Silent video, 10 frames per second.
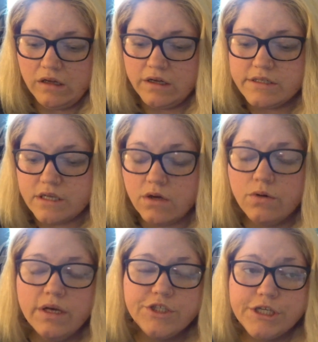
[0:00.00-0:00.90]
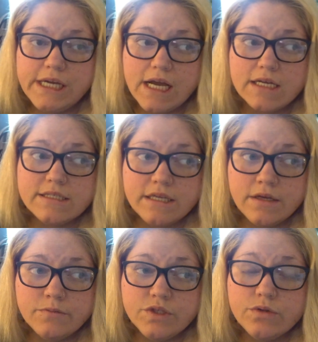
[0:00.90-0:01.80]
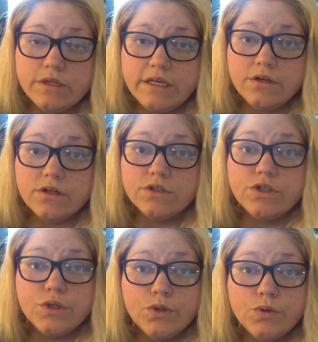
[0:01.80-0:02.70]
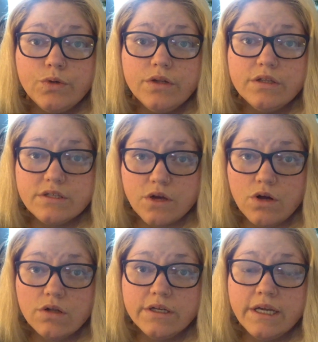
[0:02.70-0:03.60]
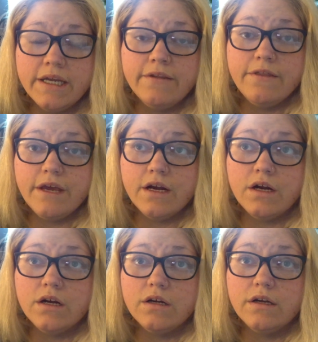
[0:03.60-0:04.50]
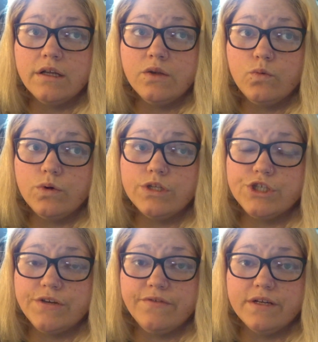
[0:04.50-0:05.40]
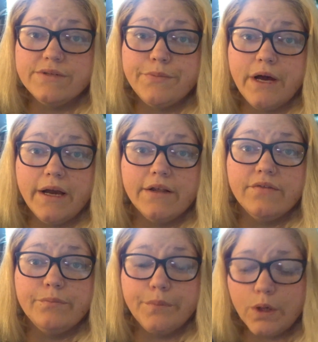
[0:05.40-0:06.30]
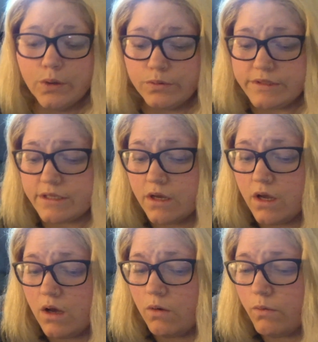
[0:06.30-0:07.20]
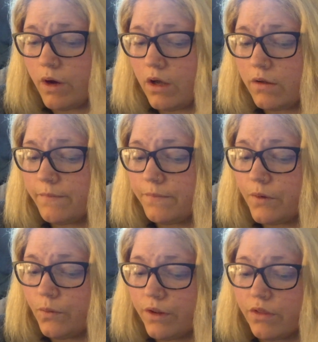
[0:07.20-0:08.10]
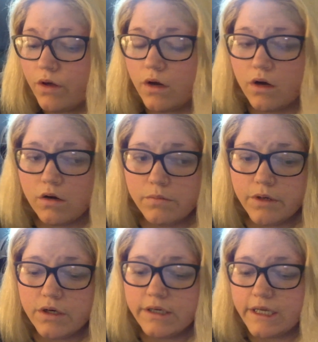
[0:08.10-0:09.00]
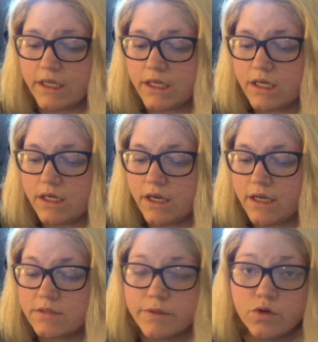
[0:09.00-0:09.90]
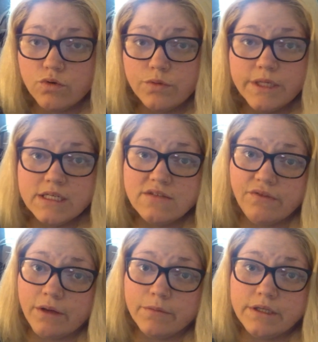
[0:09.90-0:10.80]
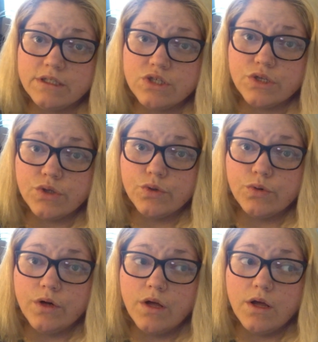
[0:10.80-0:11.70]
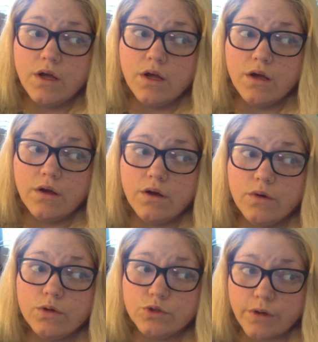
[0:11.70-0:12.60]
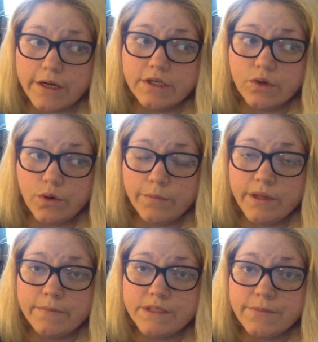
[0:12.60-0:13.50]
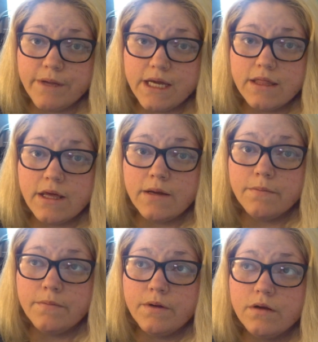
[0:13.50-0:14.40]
so she asked him to lead her to the skull, and there in the woods she finds a pile of bones. Well, with Herbert, he has been grooming his family to, or trying to groom them to make them